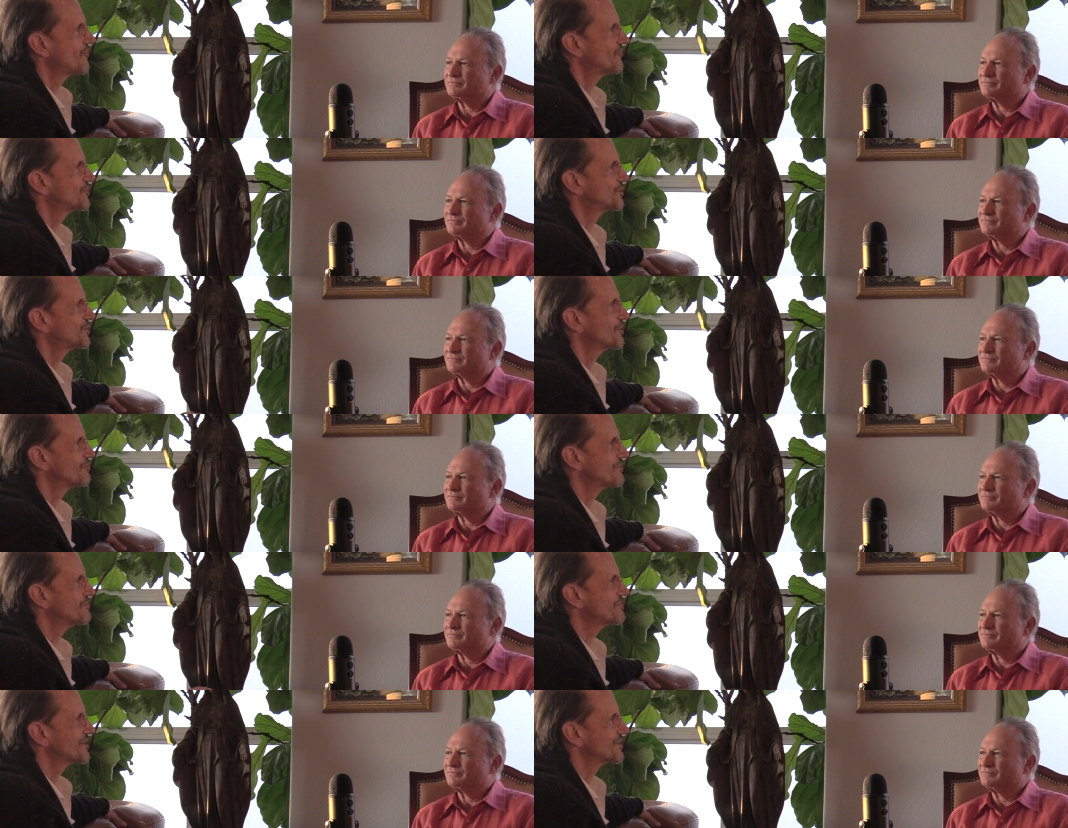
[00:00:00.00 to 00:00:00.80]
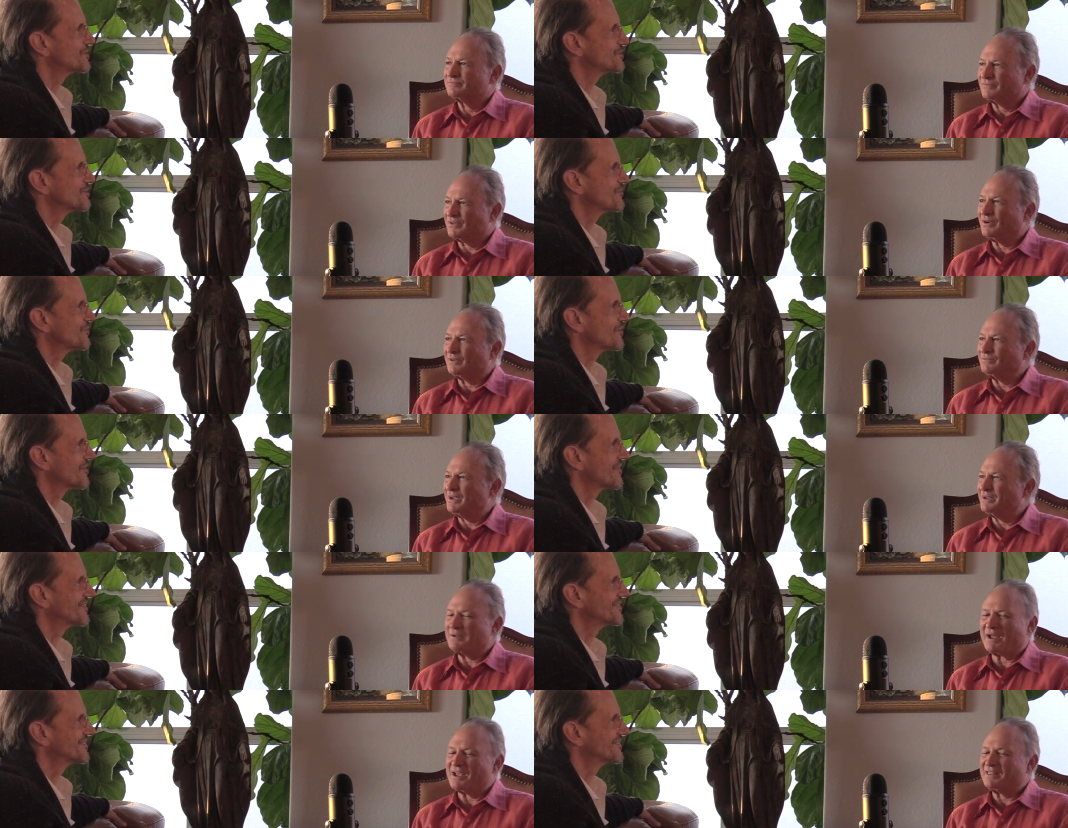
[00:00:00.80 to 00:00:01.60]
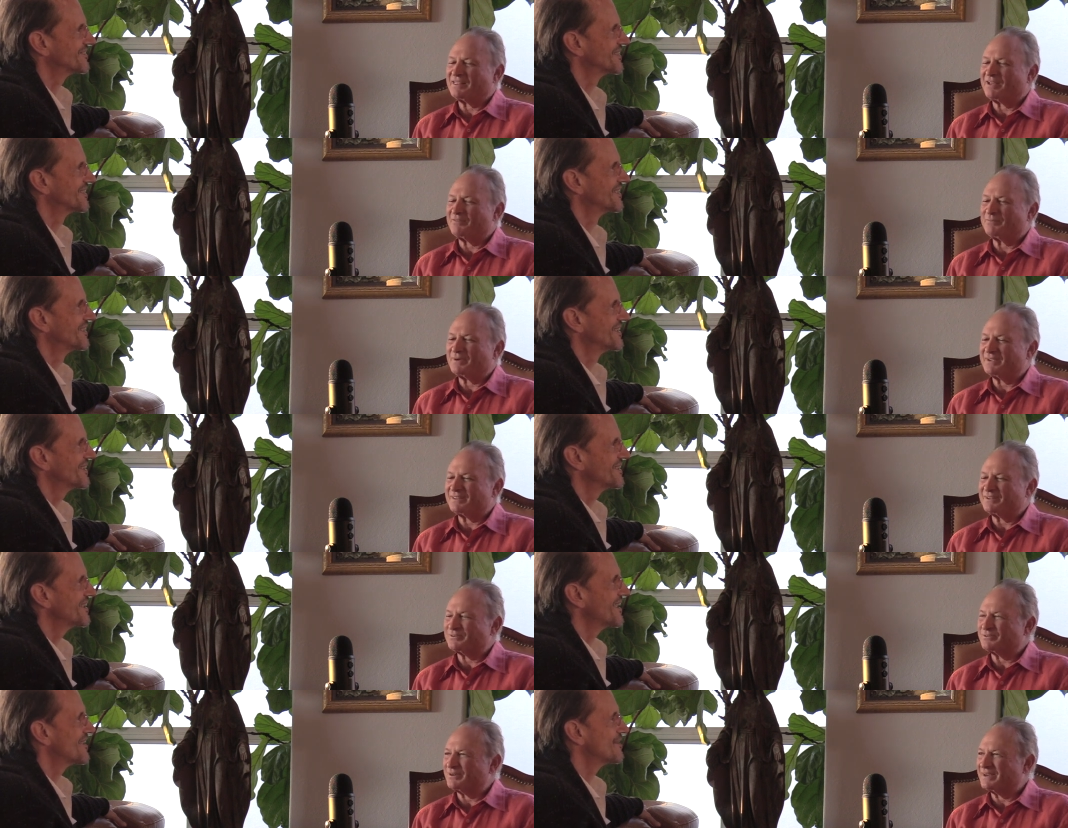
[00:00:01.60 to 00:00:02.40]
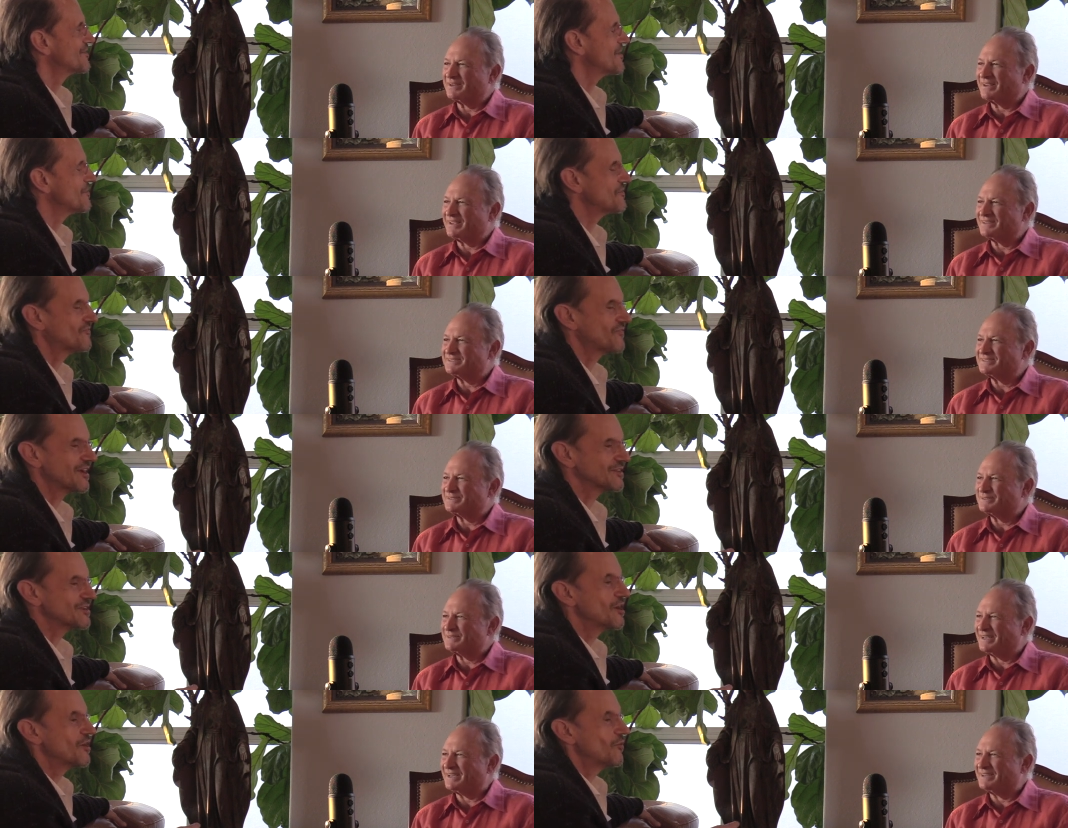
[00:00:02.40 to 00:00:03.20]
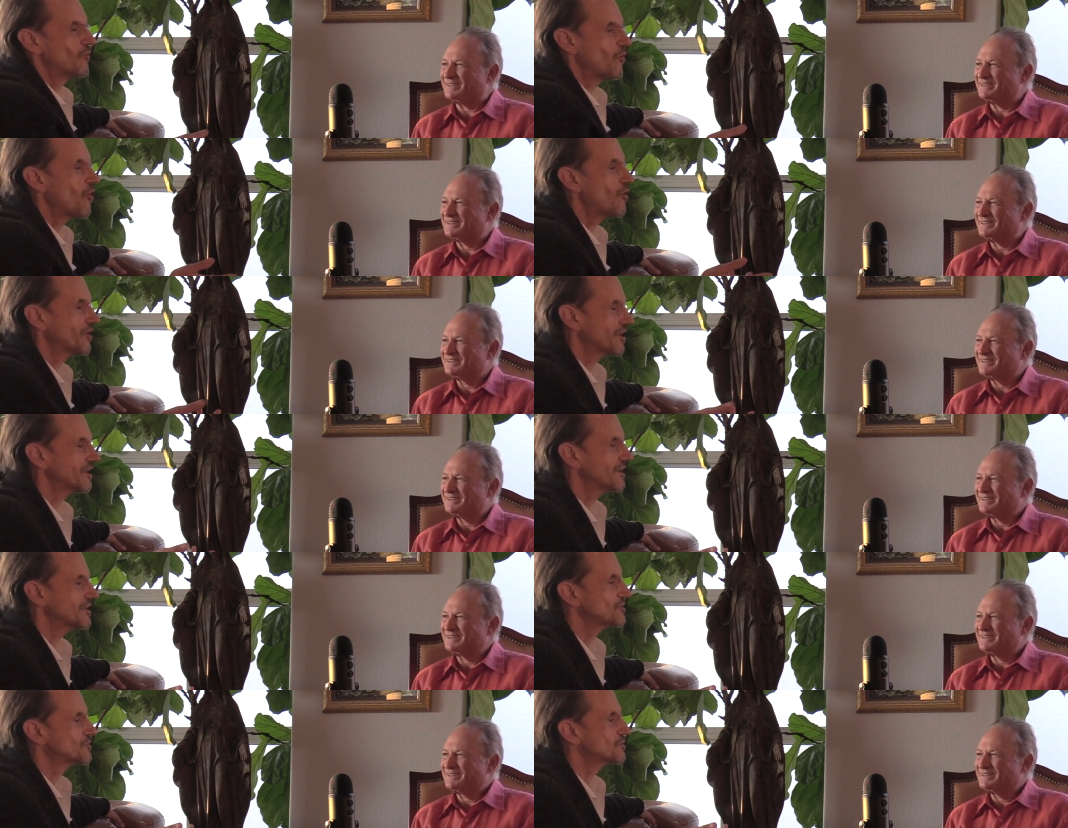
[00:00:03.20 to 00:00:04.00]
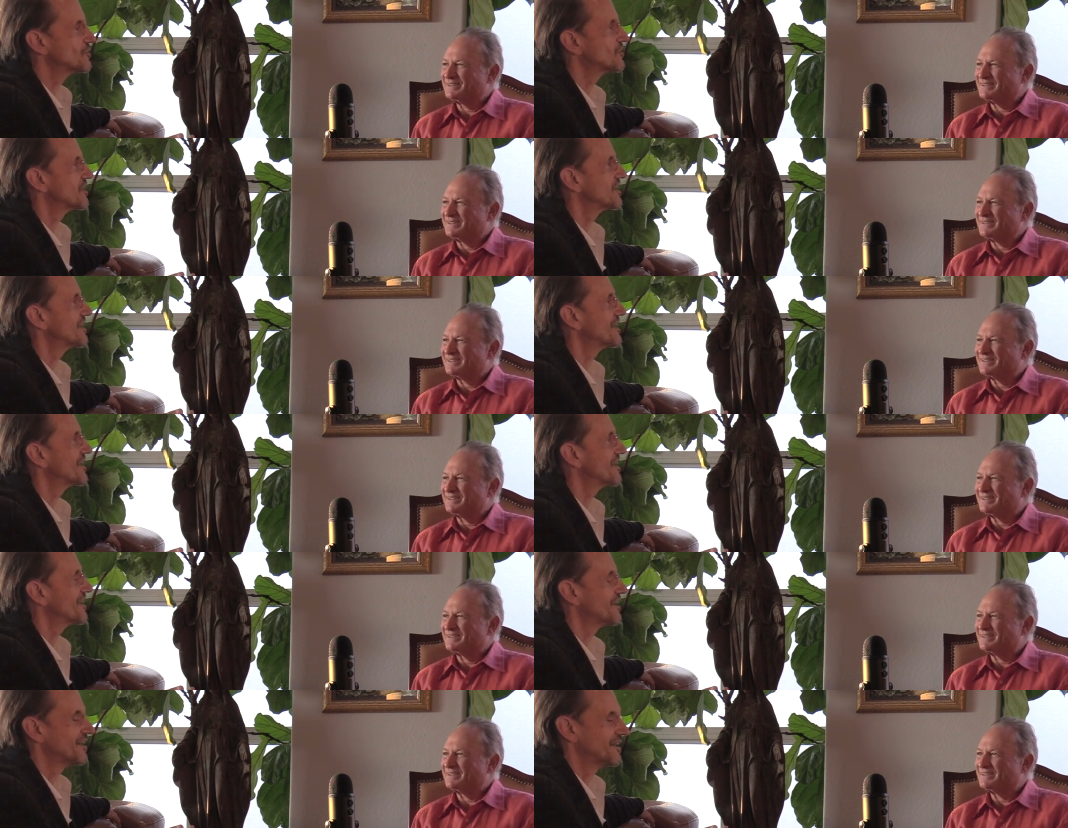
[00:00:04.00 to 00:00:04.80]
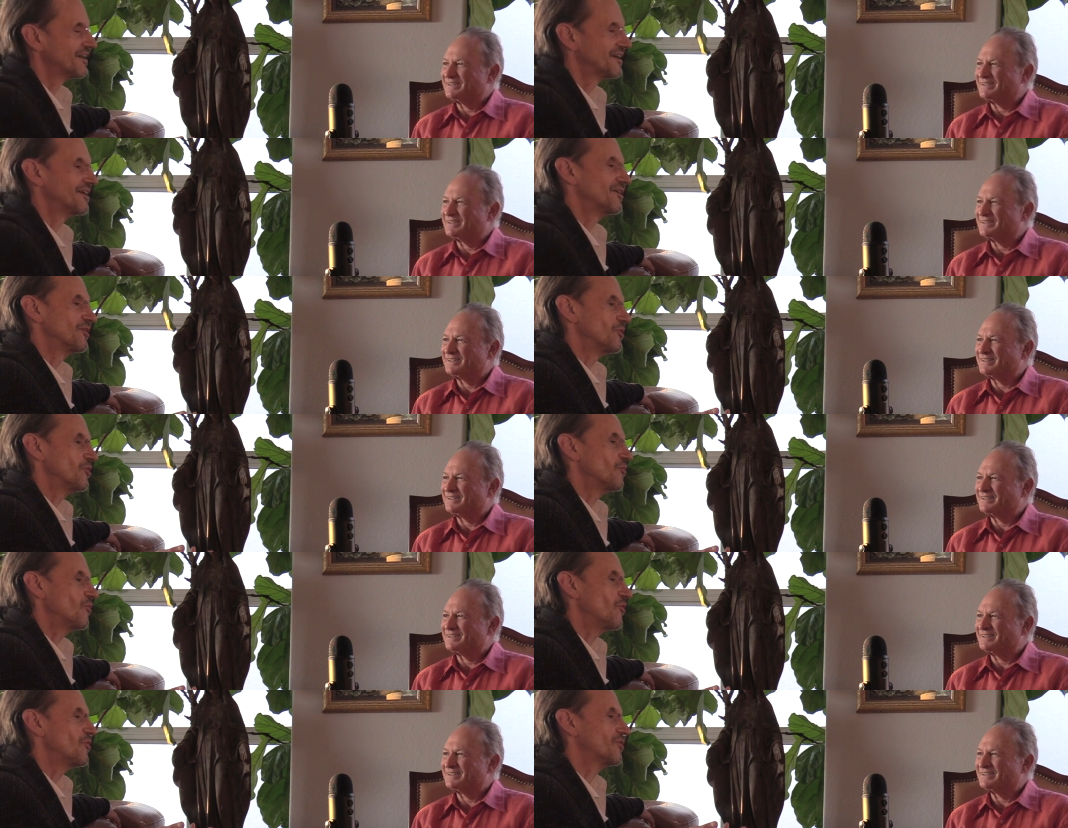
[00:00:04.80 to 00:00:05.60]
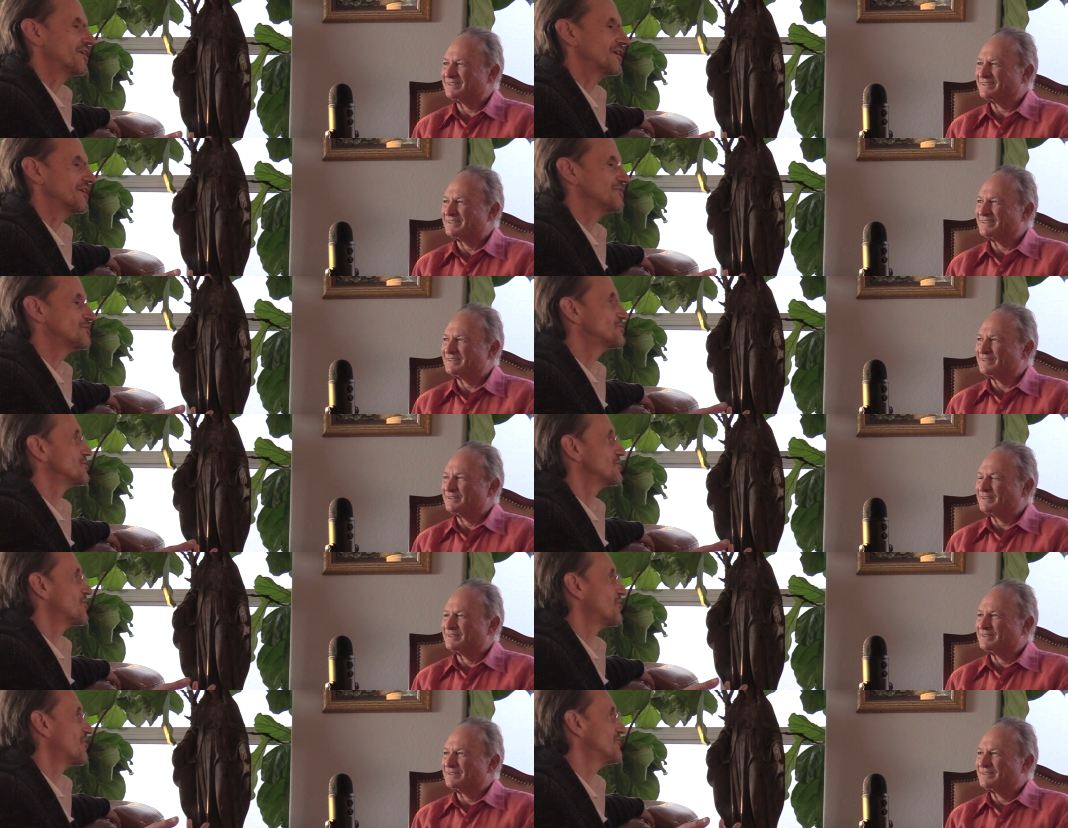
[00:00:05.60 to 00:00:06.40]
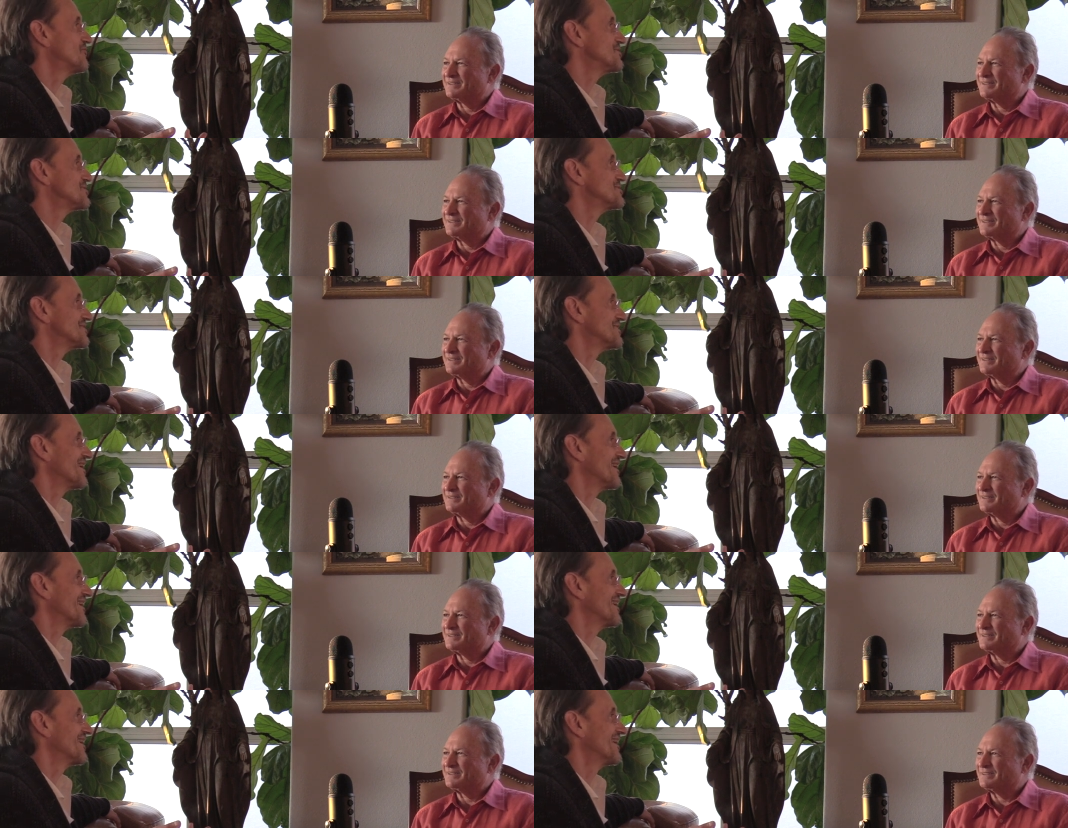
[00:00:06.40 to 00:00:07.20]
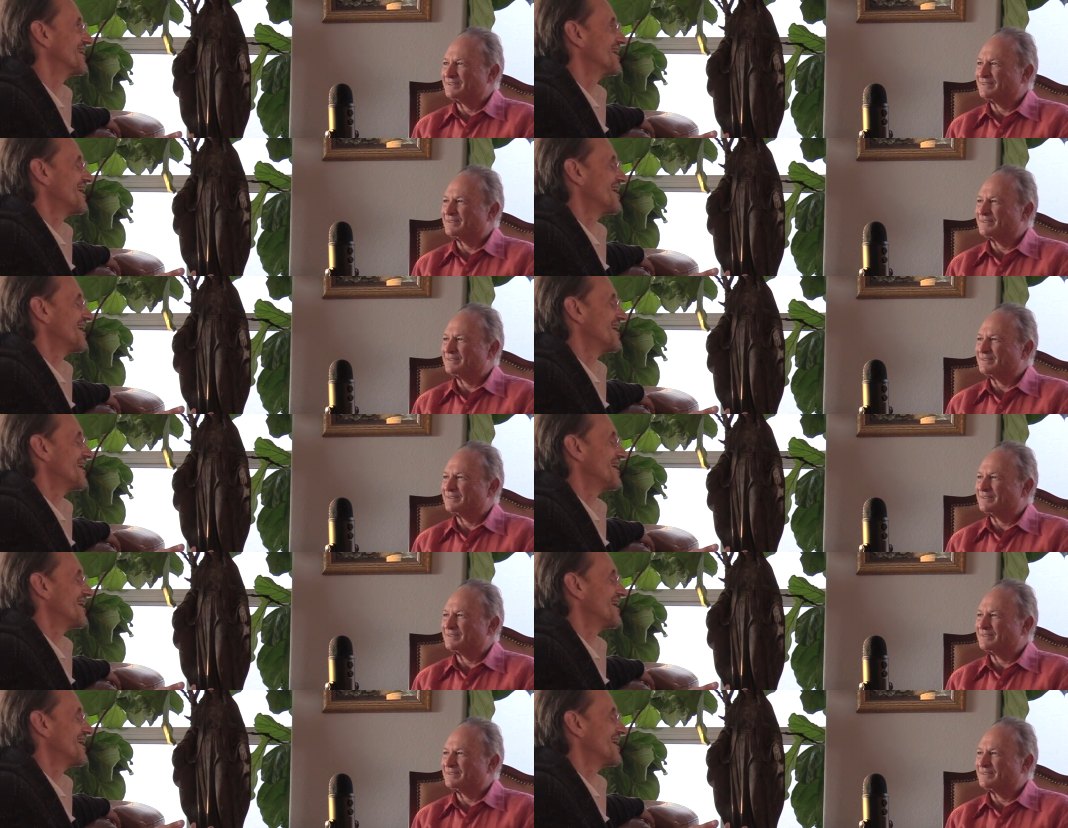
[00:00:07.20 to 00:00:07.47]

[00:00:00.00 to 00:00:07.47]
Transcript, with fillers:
Speaker 1: often shown me pictures. Yeah, right. I
Speaker 2: love my little yeah, grandkids. In fact, yeah.
Speaker 1: walking into the uh, walking into your office today,